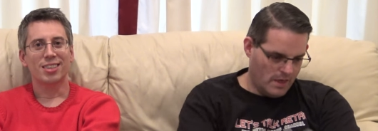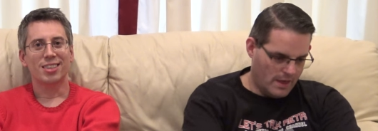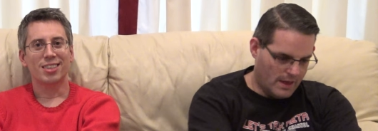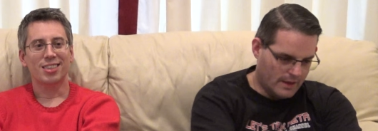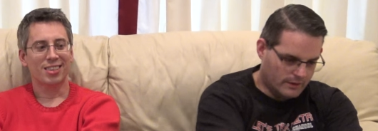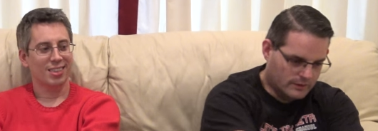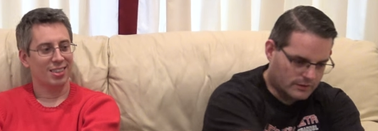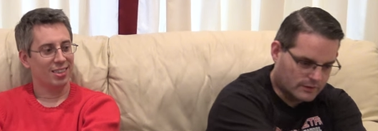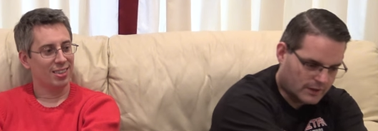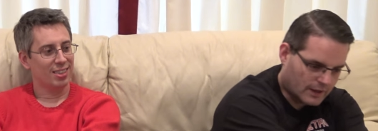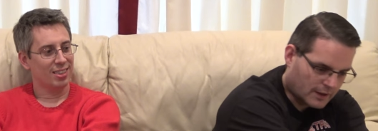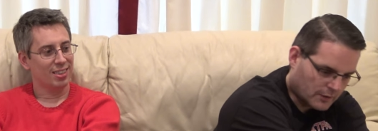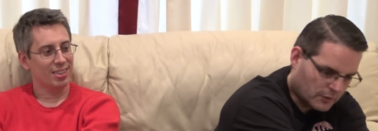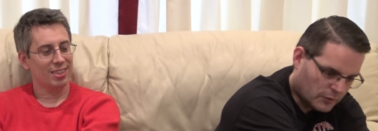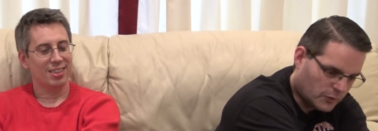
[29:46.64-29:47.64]
Speaker 1: that's
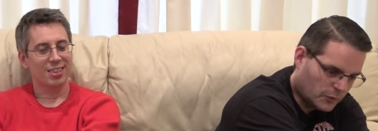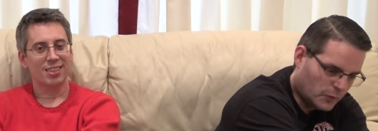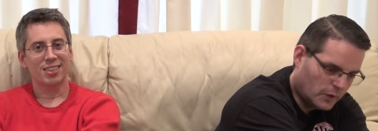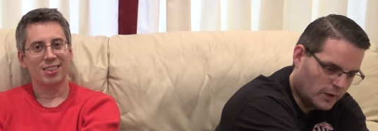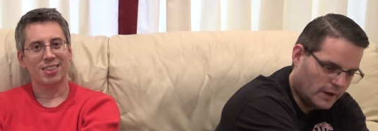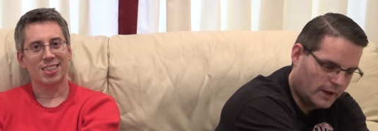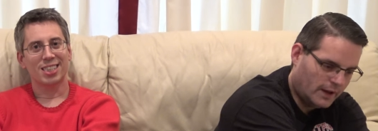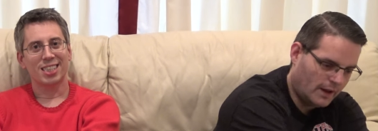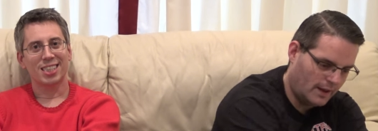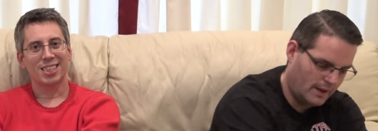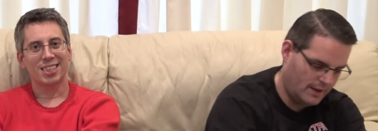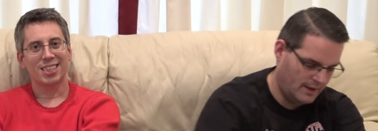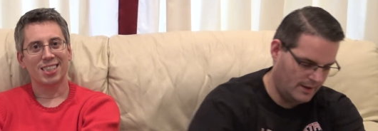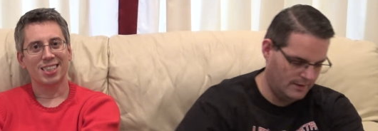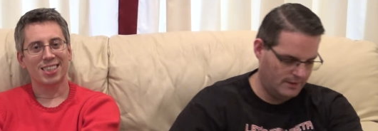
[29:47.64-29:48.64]
Tekken 3.
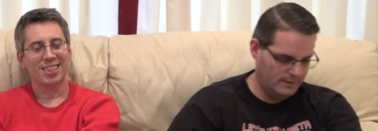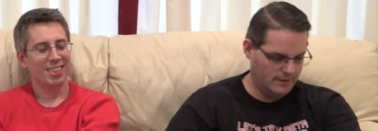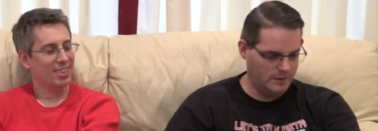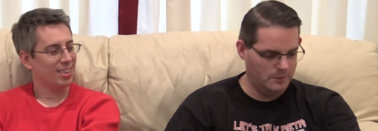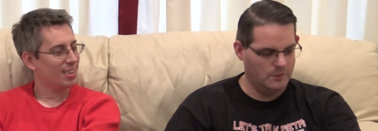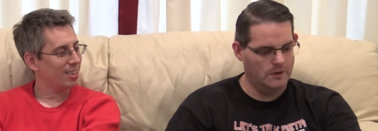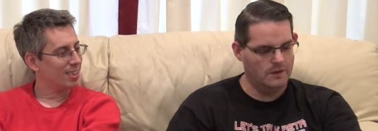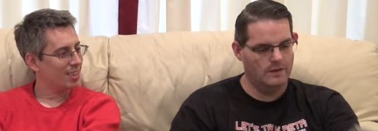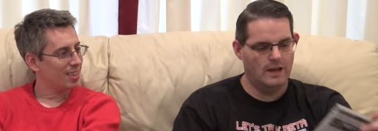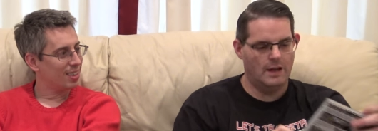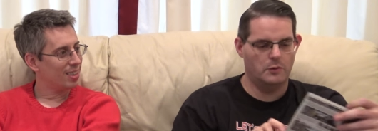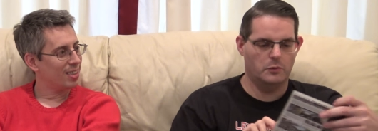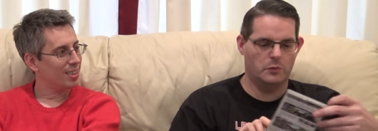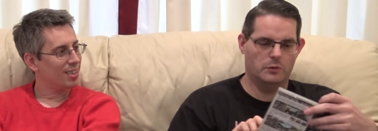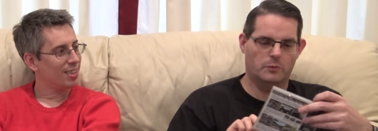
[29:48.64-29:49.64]
And another one
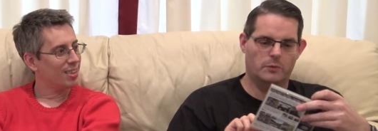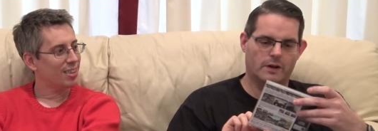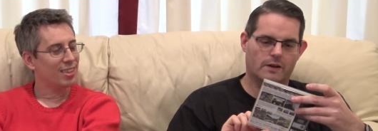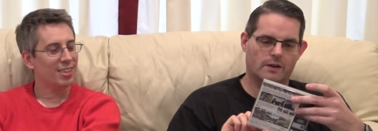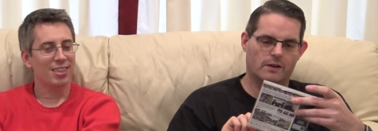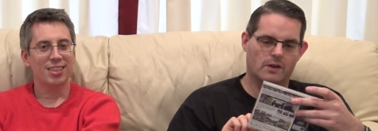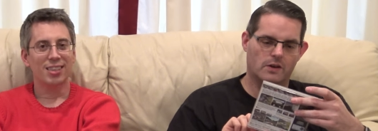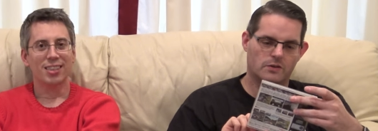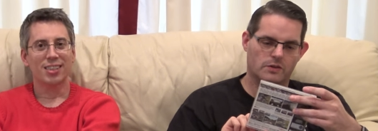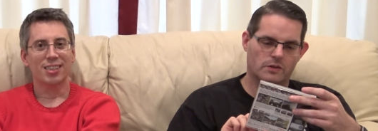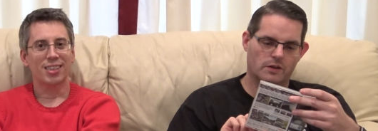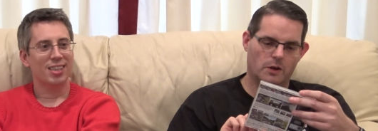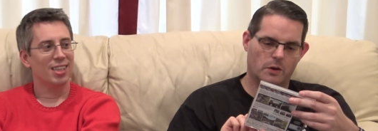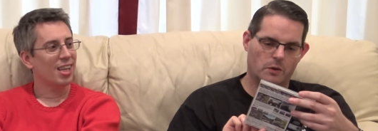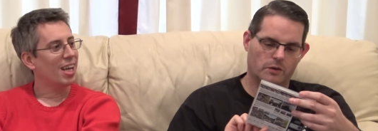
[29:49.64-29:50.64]
that everyone recognises.
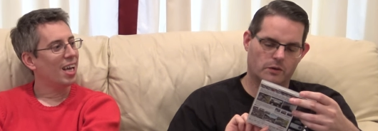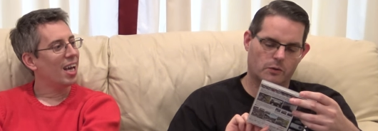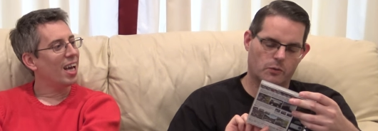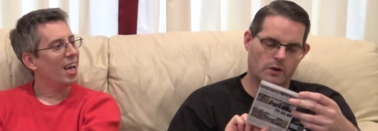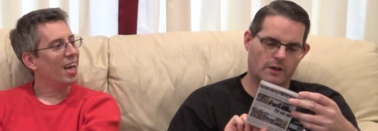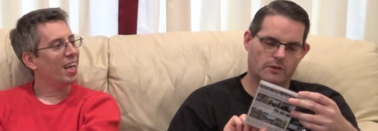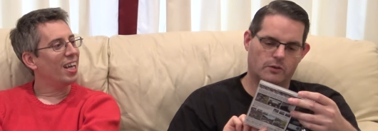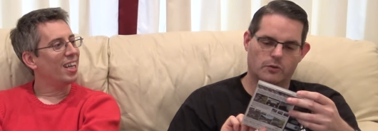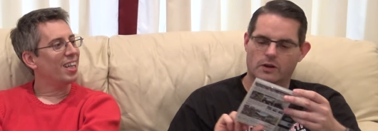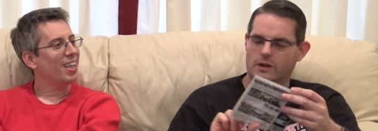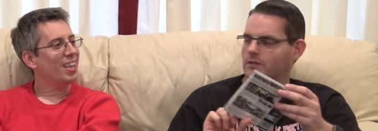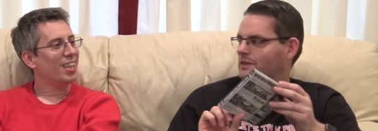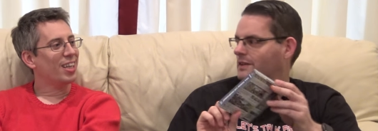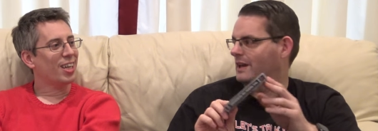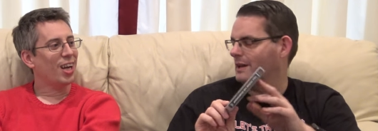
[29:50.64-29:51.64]
and know, a great
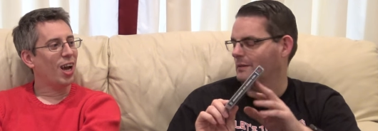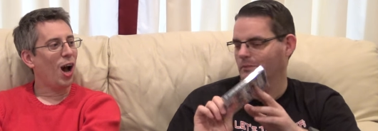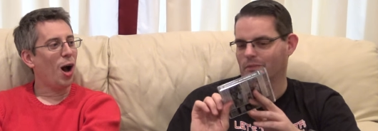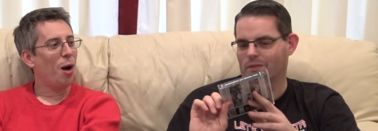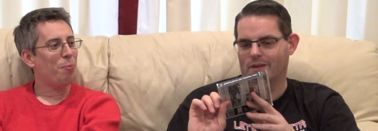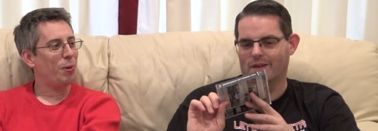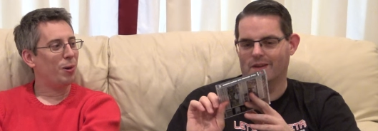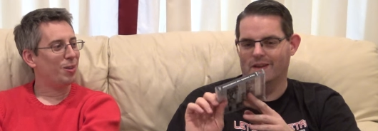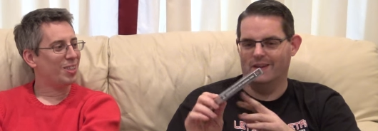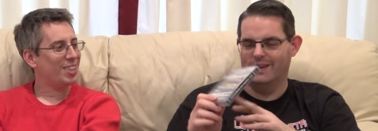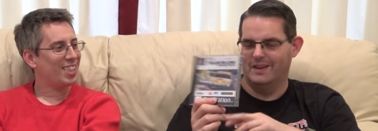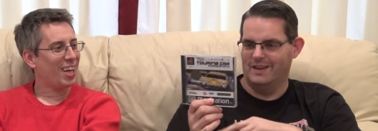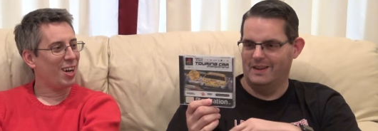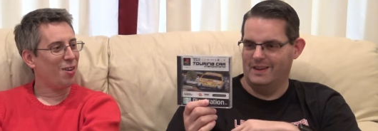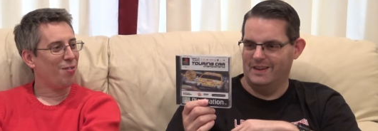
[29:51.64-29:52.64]
driving game. Carpet
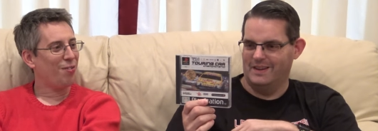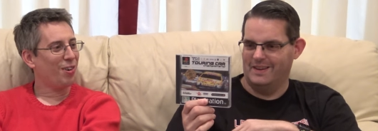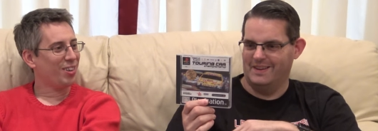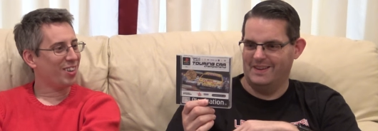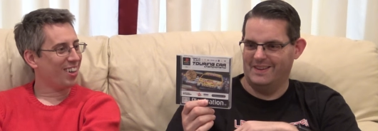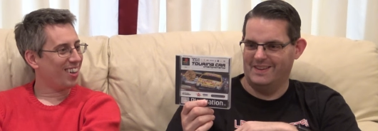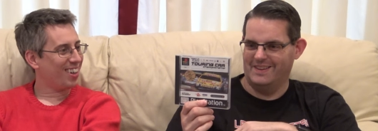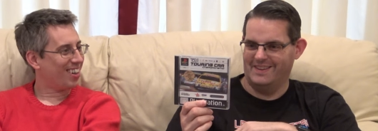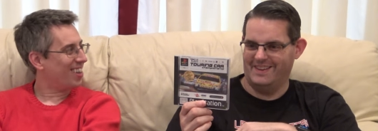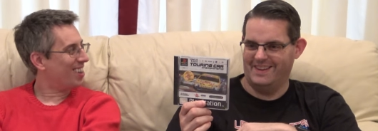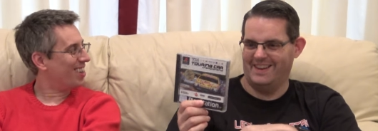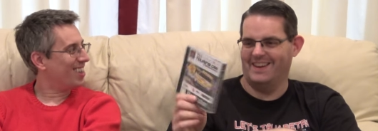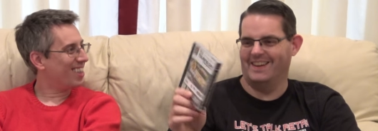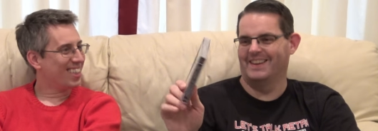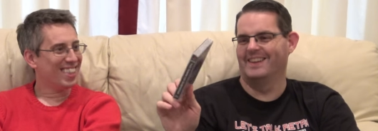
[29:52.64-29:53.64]
Speaker 2: Cell Fodder.
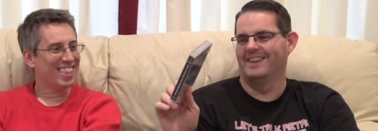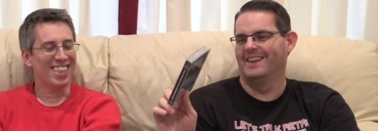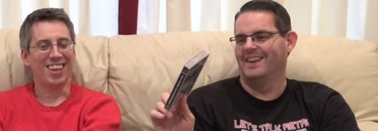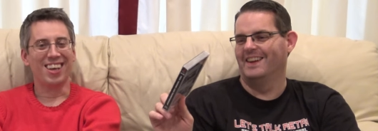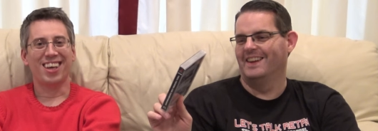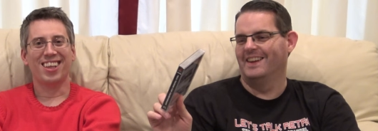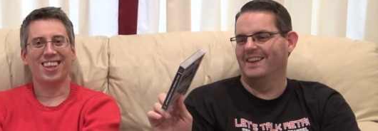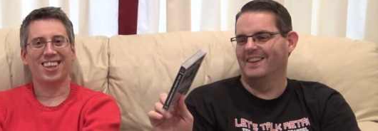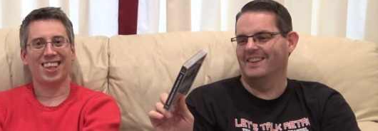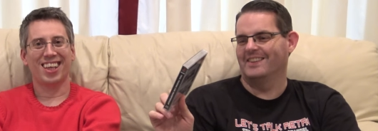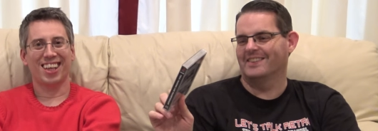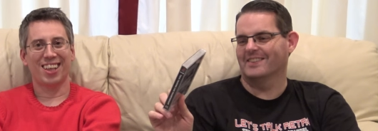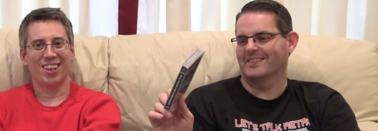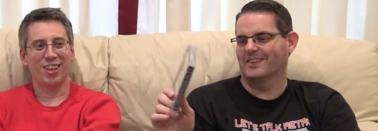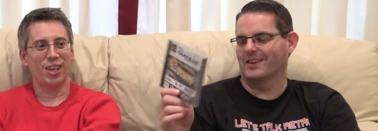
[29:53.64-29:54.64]
Yeah.
Speaker 1: He
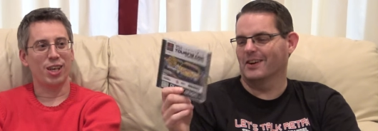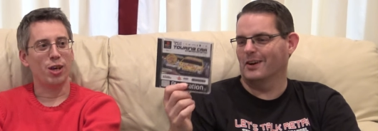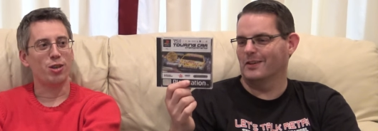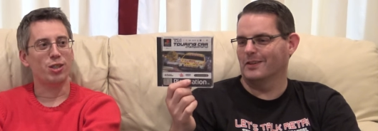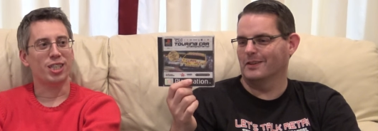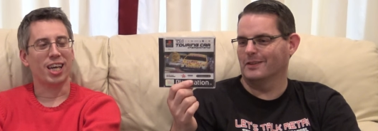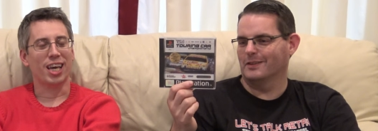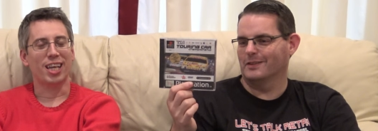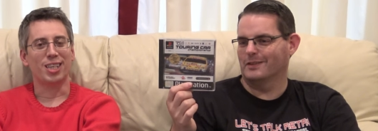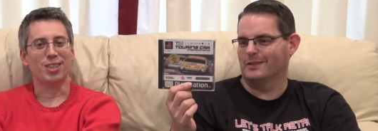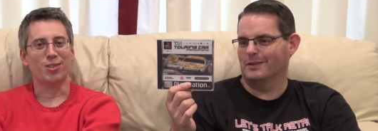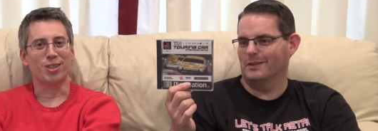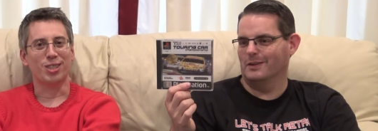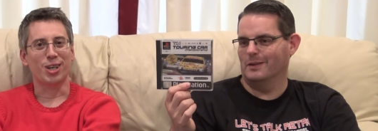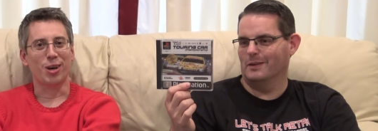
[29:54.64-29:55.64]
took a car. He used to get
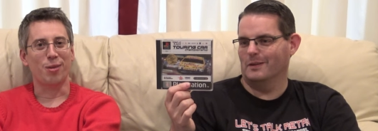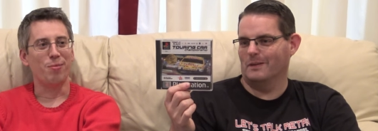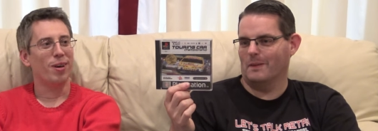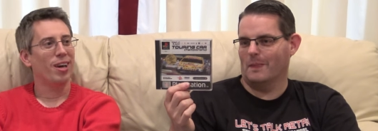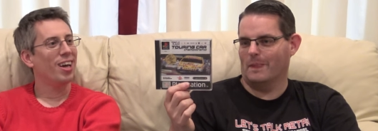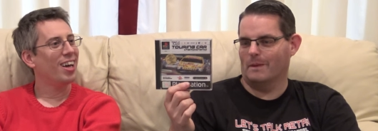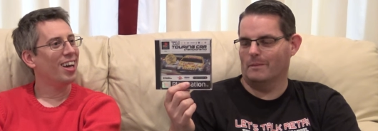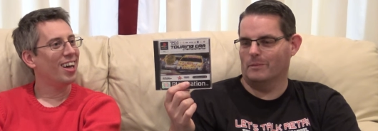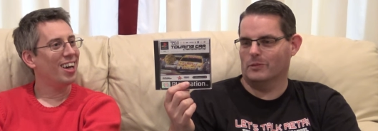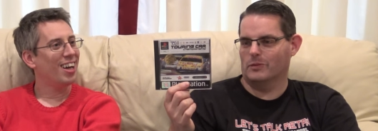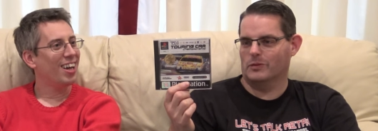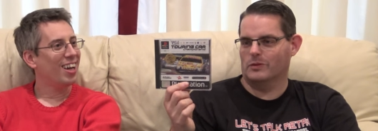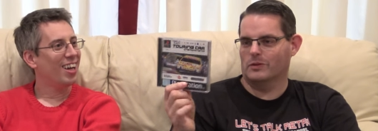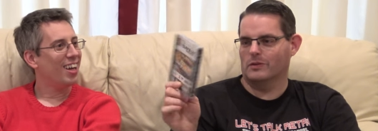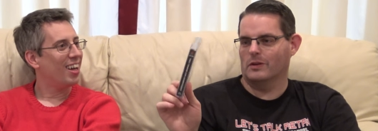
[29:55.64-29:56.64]
his all the time.
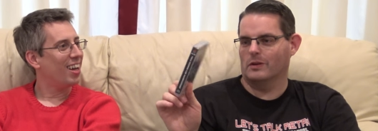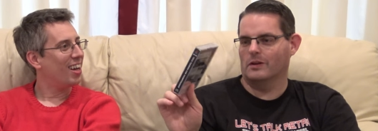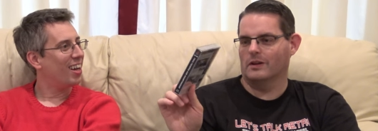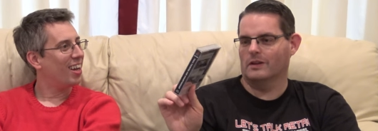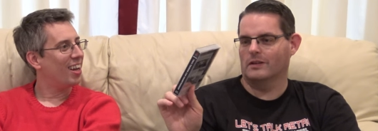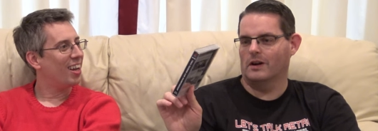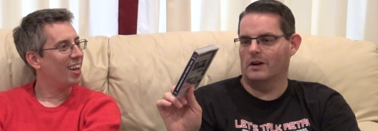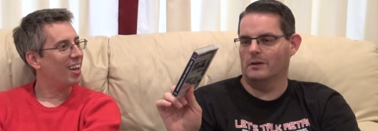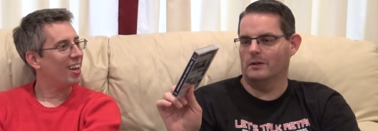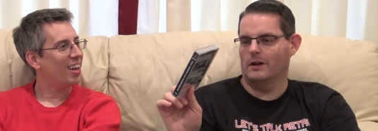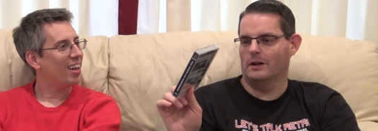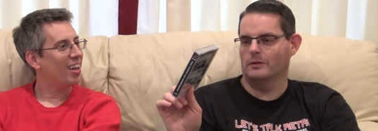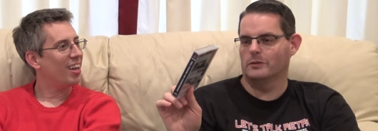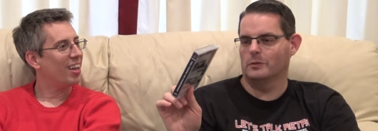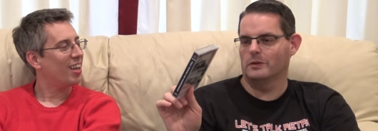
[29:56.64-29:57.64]
TOCA,
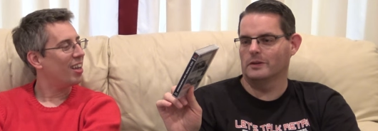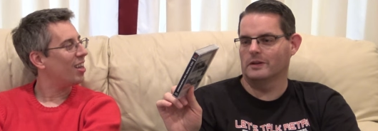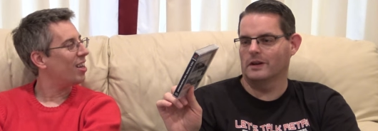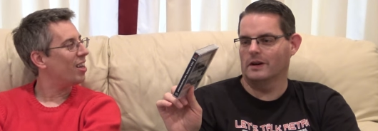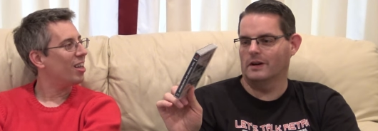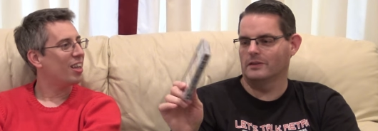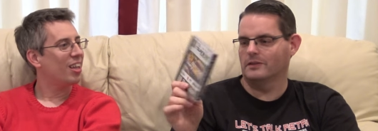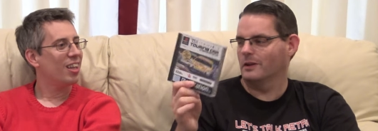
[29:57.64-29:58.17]
uh, touring car